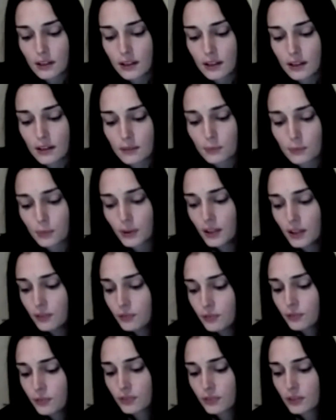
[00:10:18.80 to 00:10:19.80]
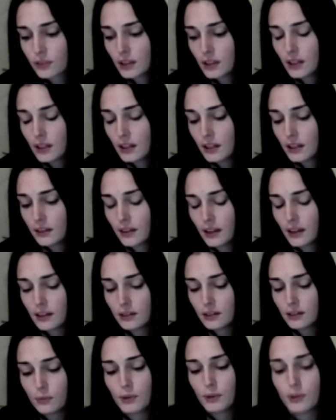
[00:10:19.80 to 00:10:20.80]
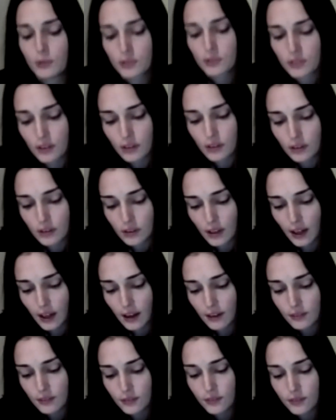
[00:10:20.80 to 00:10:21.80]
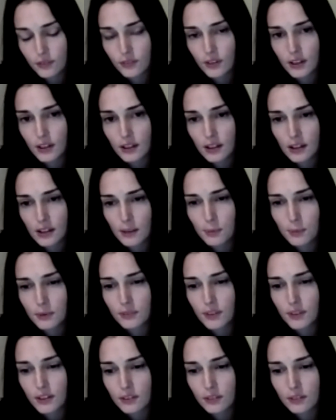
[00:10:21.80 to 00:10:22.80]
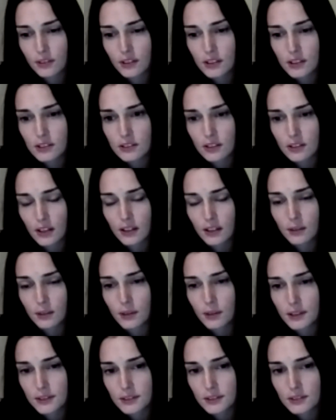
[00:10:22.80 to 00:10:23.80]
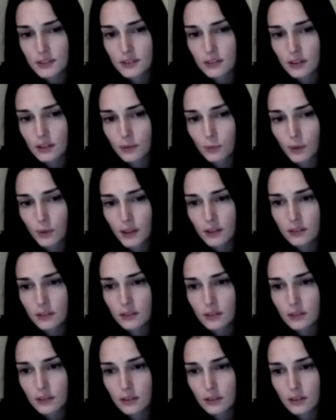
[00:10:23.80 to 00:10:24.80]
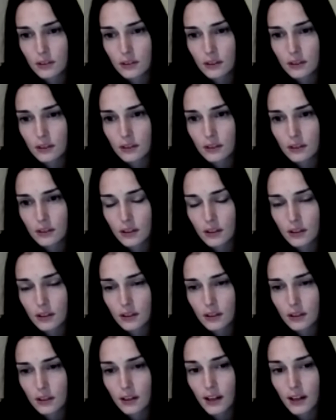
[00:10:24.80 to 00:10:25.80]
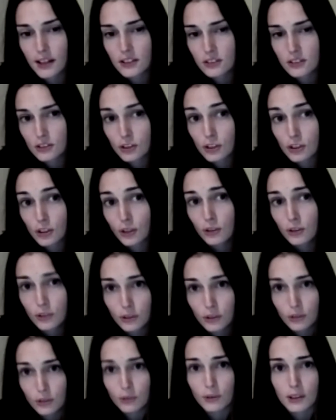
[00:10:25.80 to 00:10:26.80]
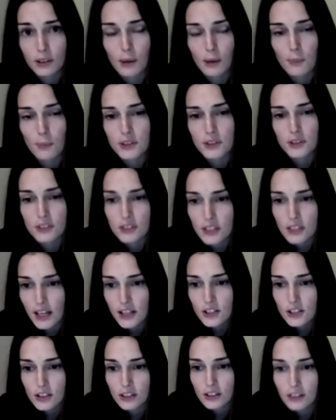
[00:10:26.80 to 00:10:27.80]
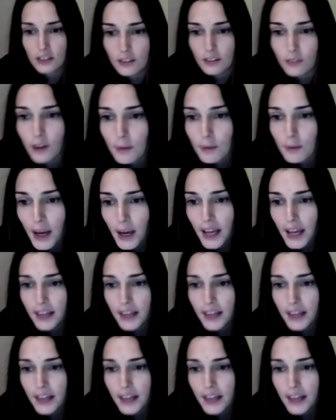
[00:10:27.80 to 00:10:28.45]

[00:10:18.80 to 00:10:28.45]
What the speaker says: brief. Then we also have a couple of other really exciting ones. So one that I'd like to show you in our presentation, if I may.